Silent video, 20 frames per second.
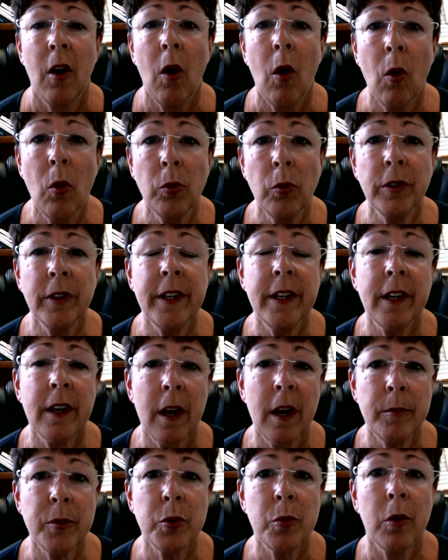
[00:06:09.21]
Only
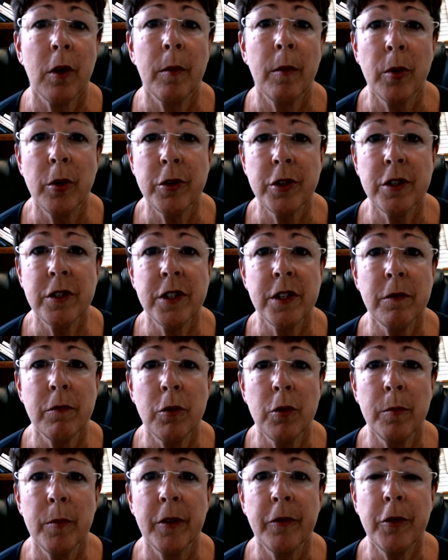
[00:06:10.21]
come to our emergency
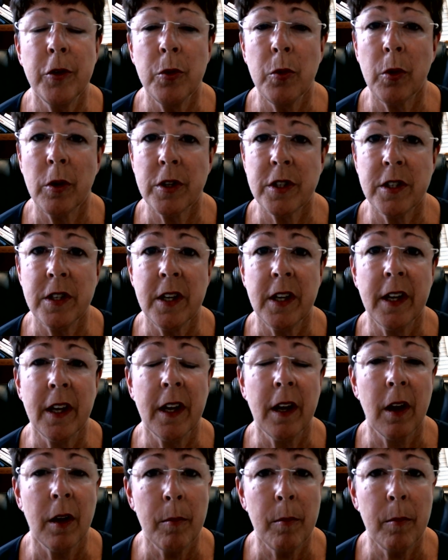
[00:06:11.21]
room if you are seeking